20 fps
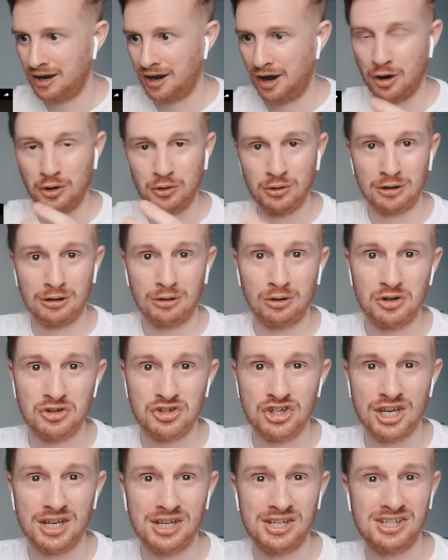how their
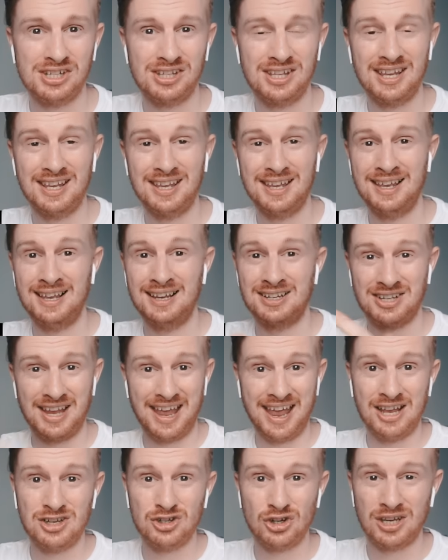logistics,
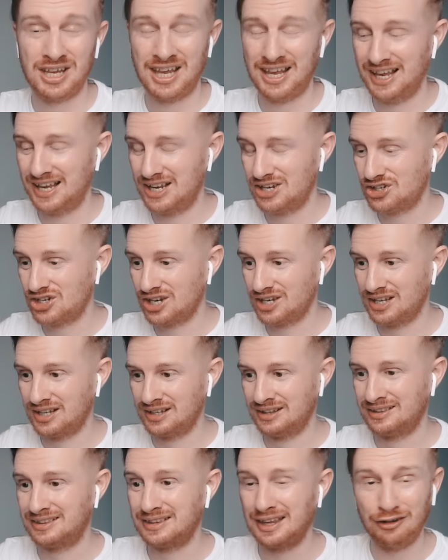
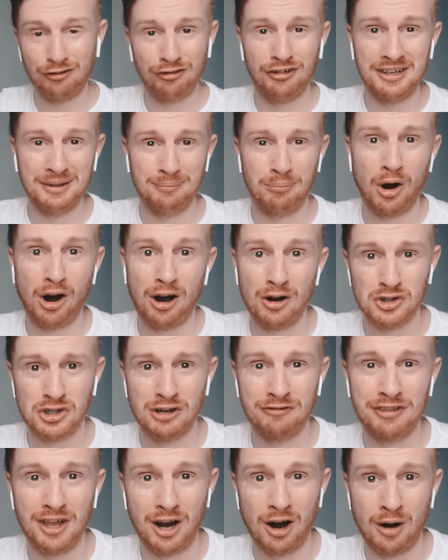education, different parts
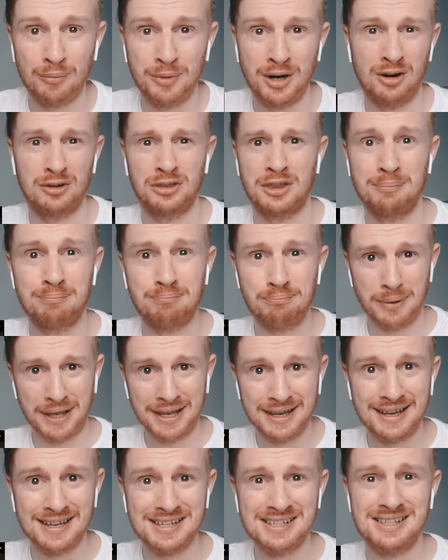of the army are the
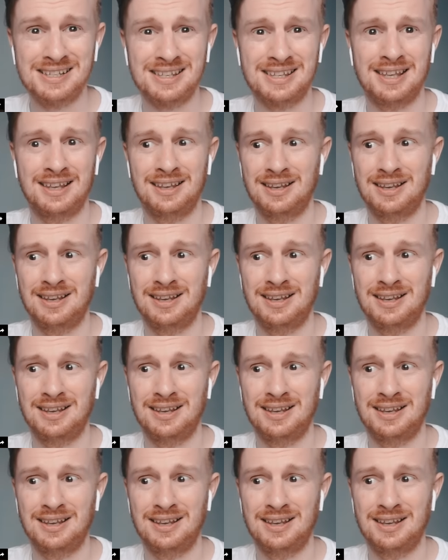biggest